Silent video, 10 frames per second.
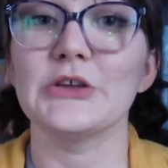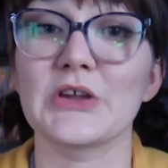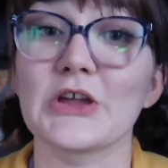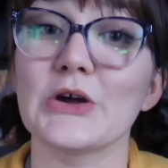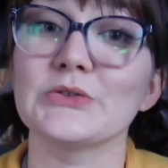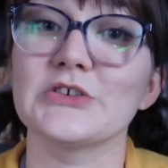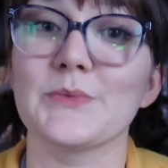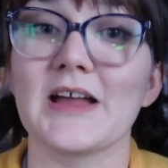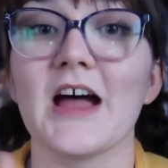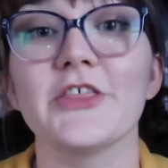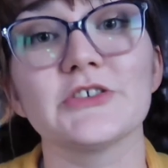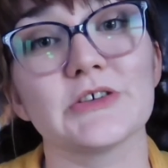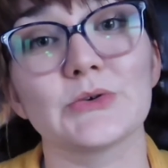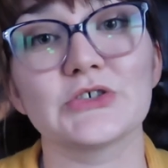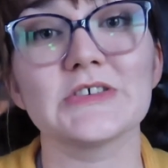You can go to my other
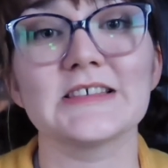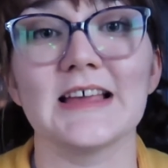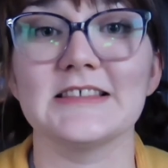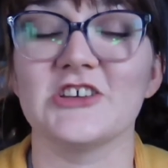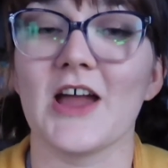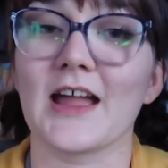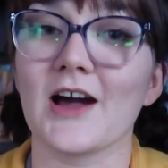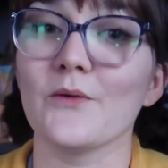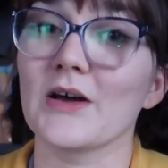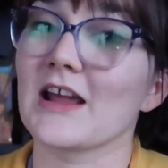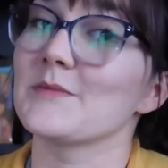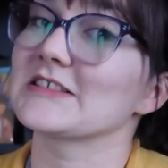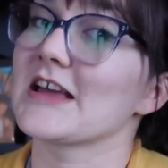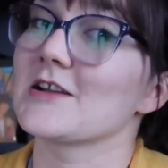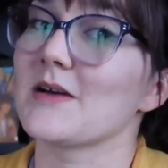socials and check out what I'm
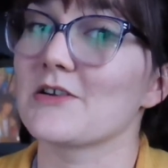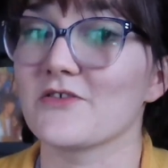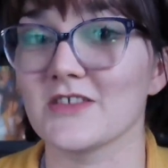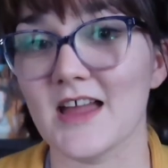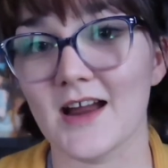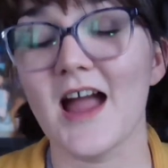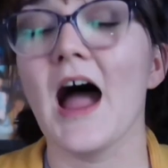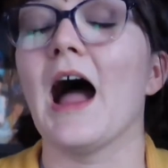excited about over there.